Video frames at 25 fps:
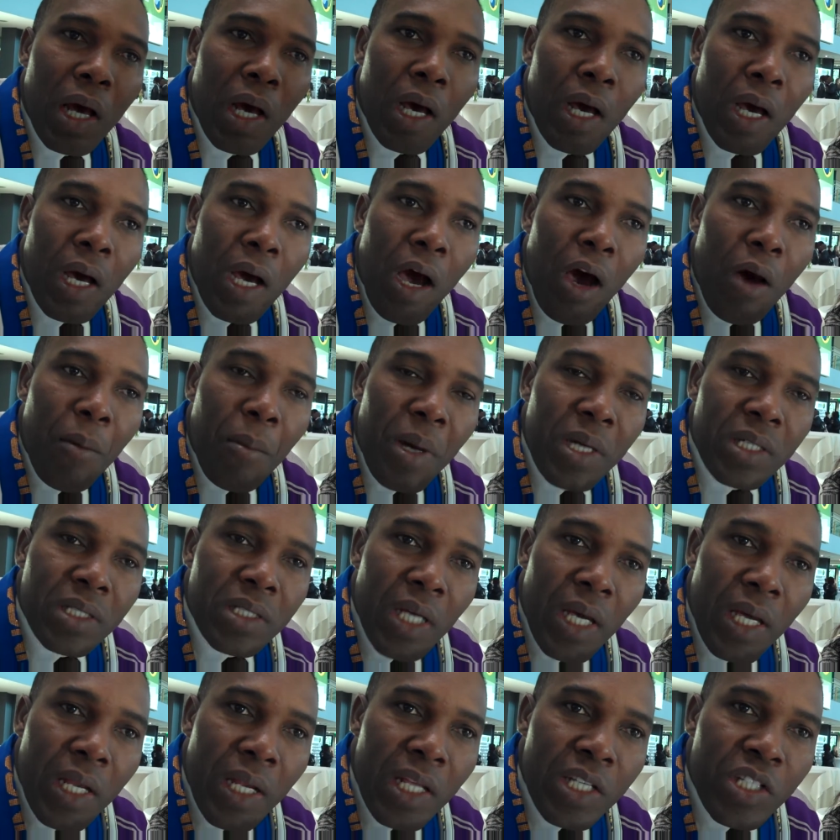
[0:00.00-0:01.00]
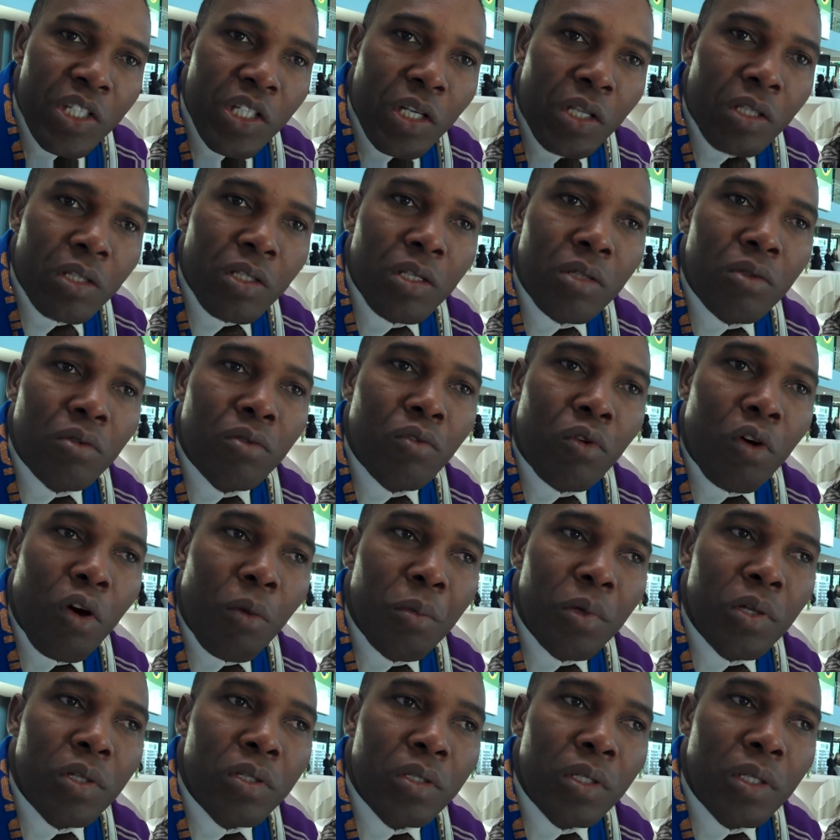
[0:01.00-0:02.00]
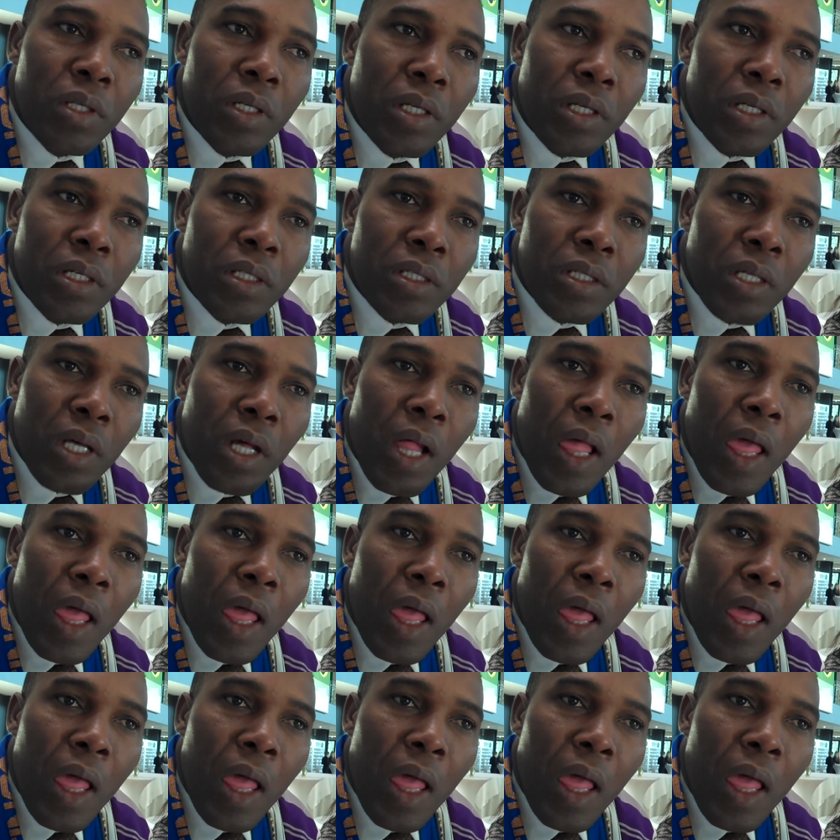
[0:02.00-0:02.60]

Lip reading: How much energy do the community need?